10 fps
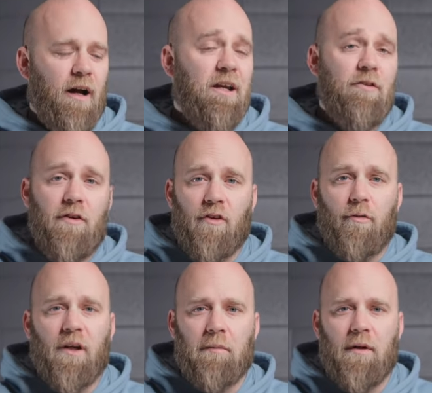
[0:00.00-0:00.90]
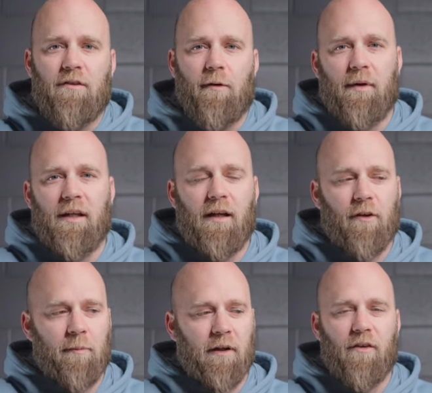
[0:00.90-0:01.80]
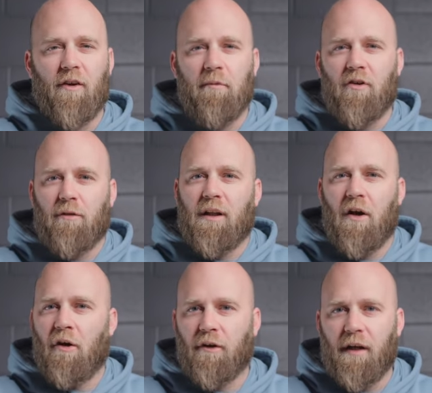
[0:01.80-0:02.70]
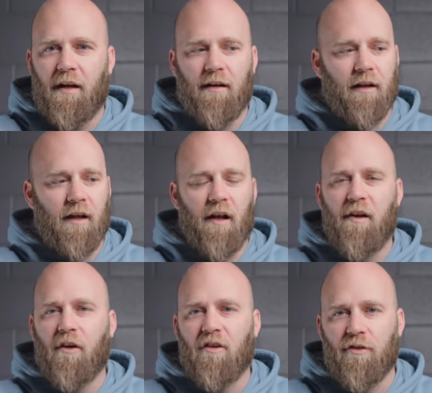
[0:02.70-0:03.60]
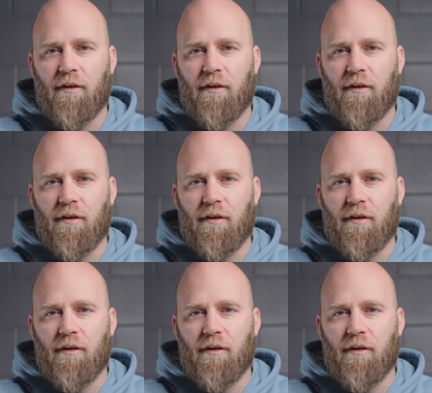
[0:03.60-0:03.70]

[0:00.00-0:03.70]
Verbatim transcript: I usually just recommend somebody else, because I'm just really not good at it and I don't enjoy